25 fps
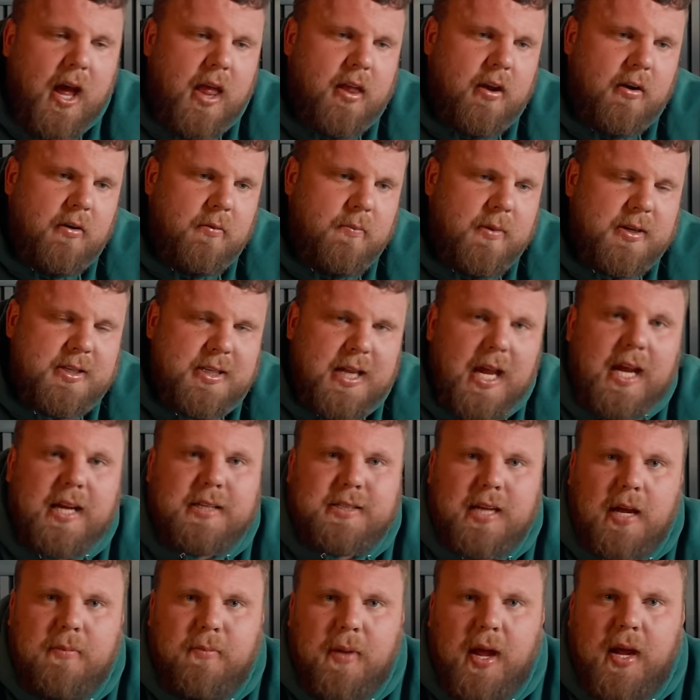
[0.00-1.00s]
other
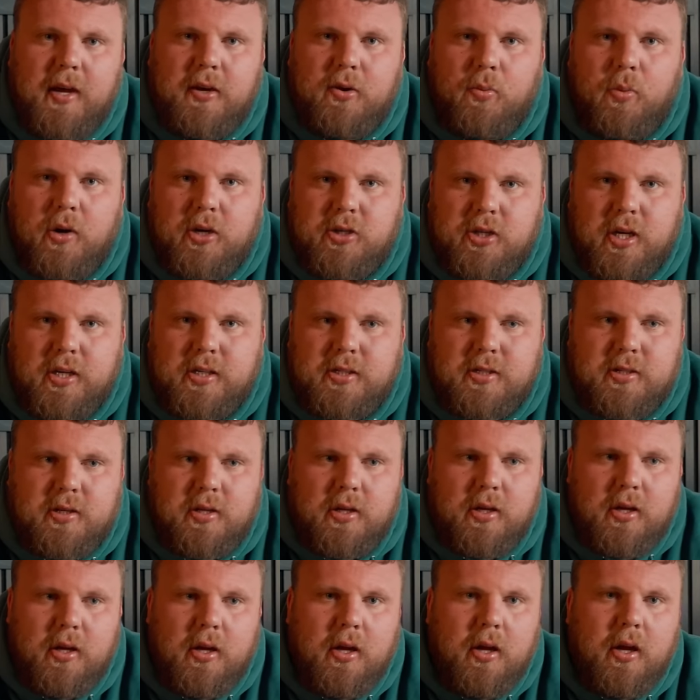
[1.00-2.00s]
mistakes I made were just